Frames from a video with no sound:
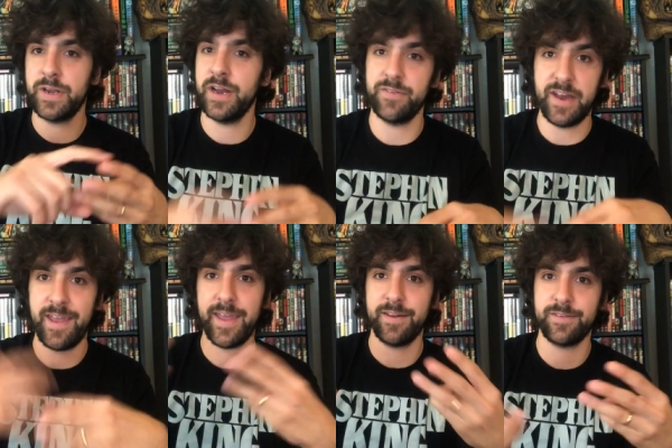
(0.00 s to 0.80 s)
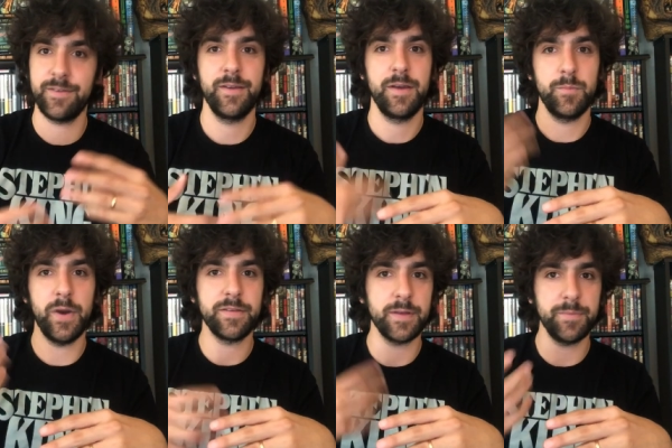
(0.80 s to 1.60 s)
kind of enhanced
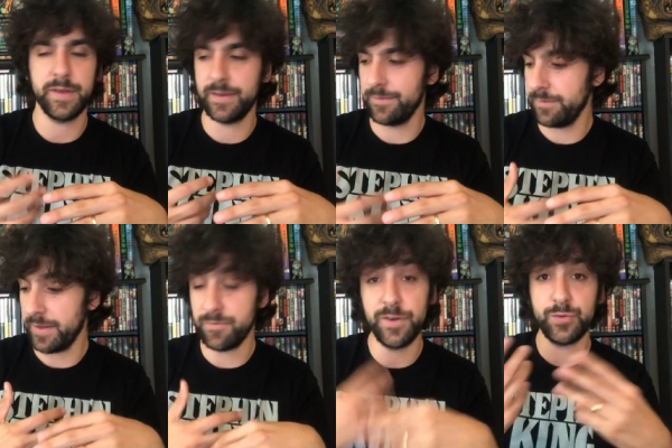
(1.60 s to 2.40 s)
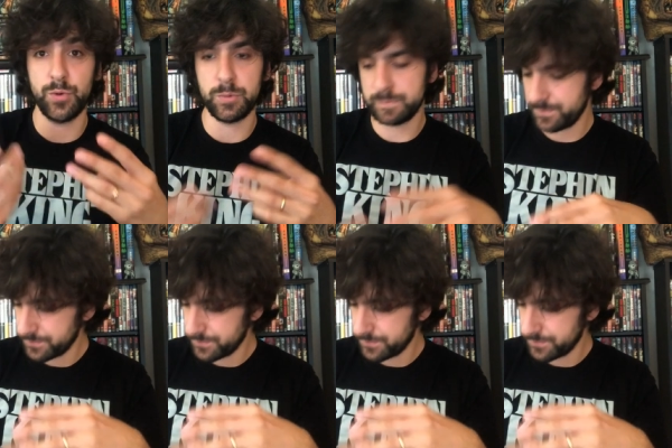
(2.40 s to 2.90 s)
by something like visual,